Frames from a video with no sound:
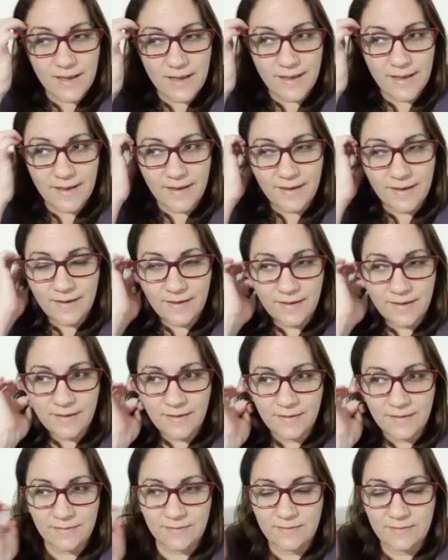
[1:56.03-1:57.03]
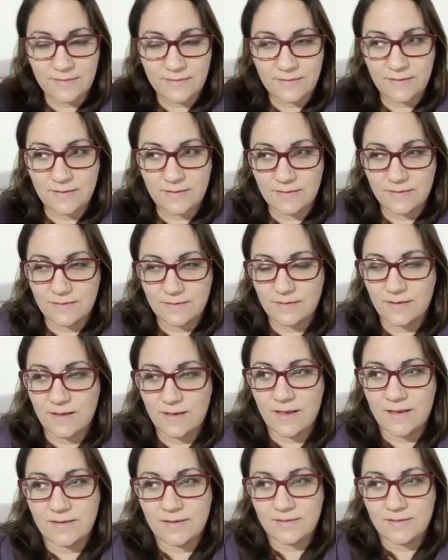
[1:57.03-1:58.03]
And
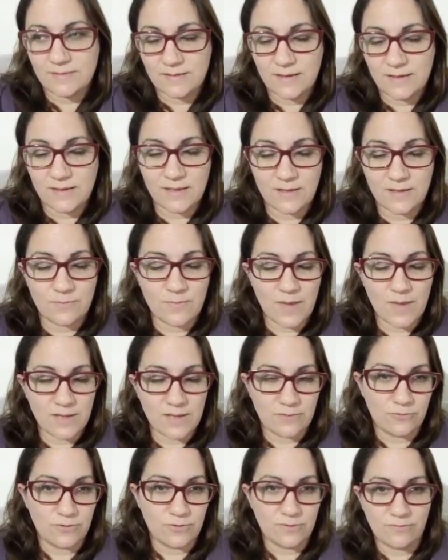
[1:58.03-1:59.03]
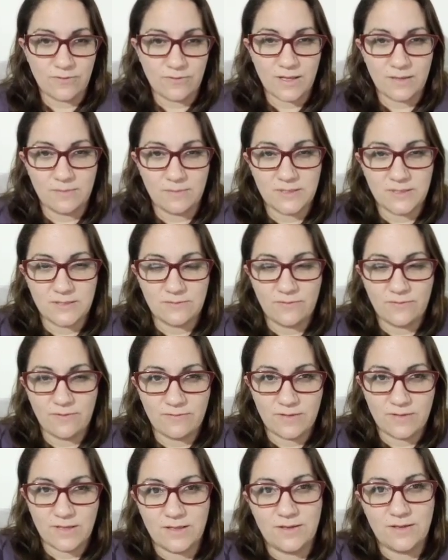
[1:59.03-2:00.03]
I can say that my twin flame is
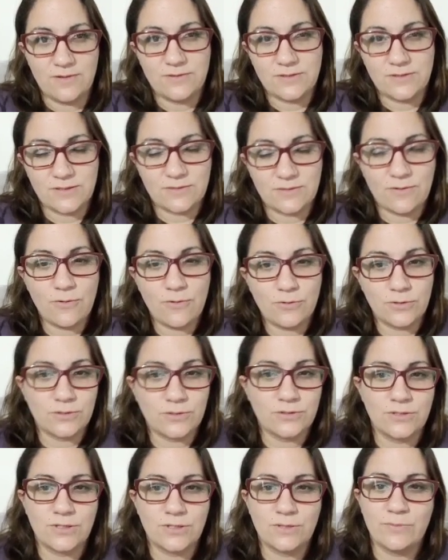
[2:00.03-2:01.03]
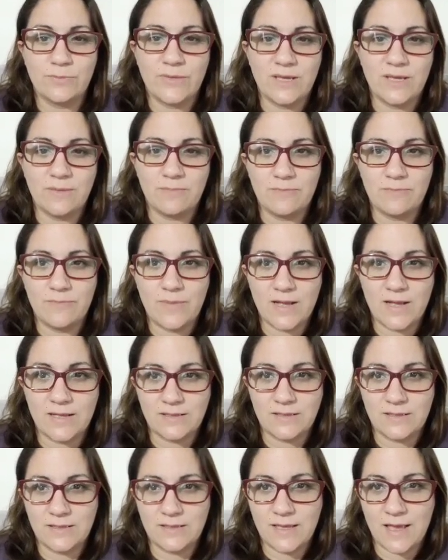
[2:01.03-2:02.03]
15 years older than me, but
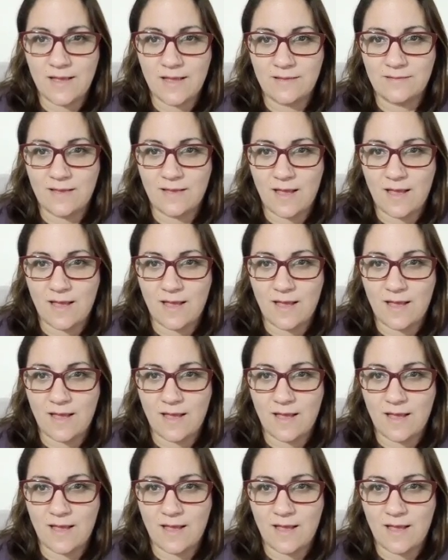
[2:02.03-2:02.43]
yet